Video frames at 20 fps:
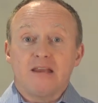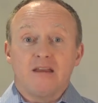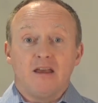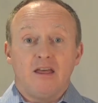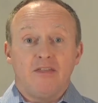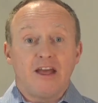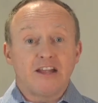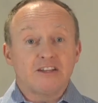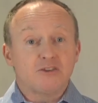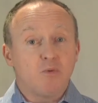
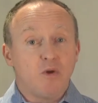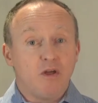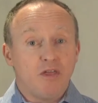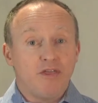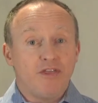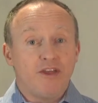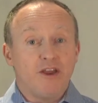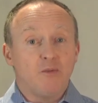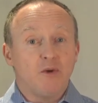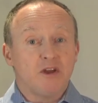That's one
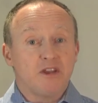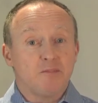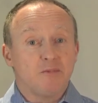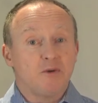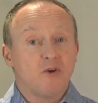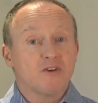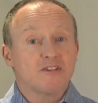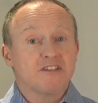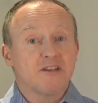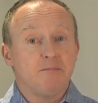thing where the
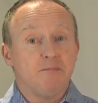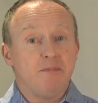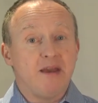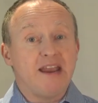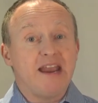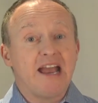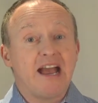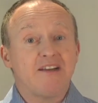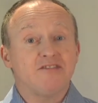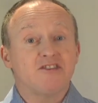person
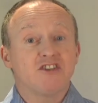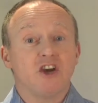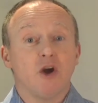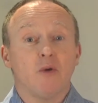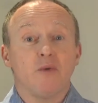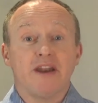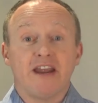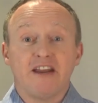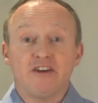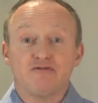may have to
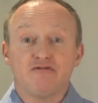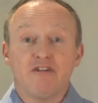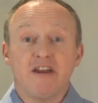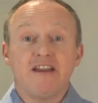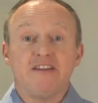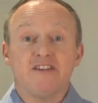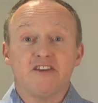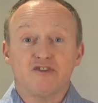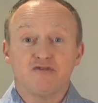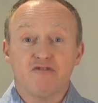go on a
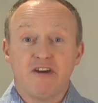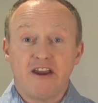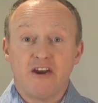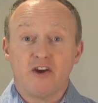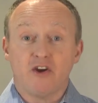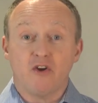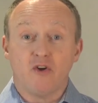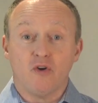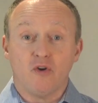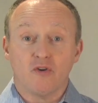train the
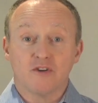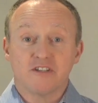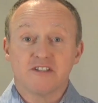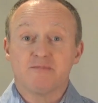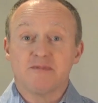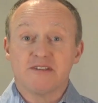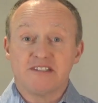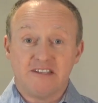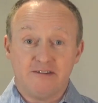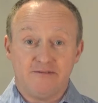trainer course
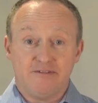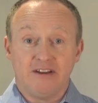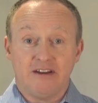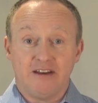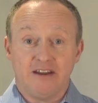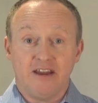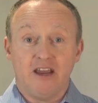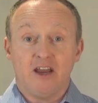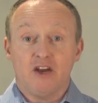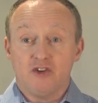
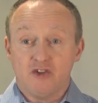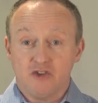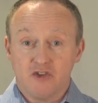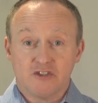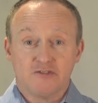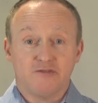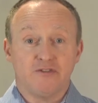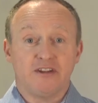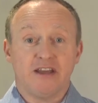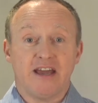specifically
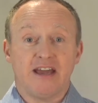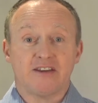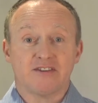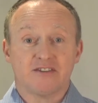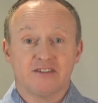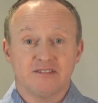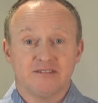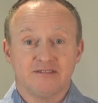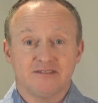just for that.